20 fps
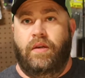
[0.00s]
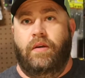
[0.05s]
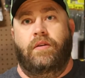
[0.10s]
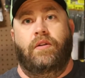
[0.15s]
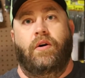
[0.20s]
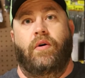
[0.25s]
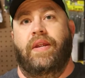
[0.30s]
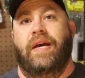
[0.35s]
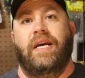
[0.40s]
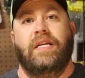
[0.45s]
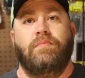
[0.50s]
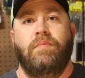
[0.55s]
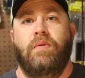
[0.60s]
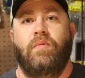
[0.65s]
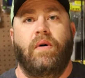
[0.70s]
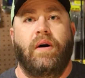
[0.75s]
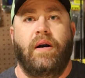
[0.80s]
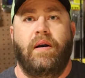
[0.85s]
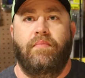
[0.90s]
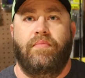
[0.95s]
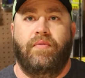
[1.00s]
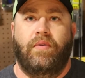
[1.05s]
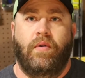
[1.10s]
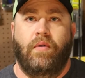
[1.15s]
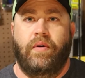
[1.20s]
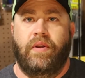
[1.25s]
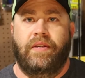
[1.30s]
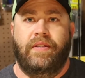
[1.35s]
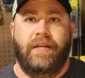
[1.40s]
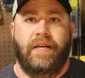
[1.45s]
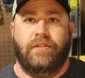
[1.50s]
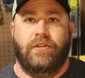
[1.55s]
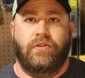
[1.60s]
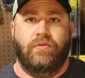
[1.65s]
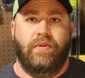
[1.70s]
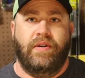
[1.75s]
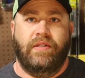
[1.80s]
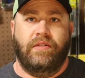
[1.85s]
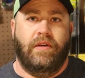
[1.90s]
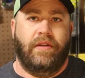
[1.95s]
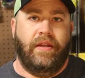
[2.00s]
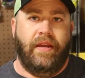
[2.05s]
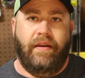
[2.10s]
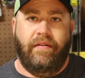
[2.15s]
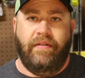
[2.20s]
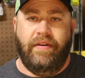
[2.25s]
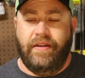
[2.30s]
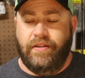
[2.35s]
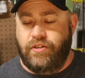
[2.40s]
Don't ask me why I'm throwing Texas rigs on heavy.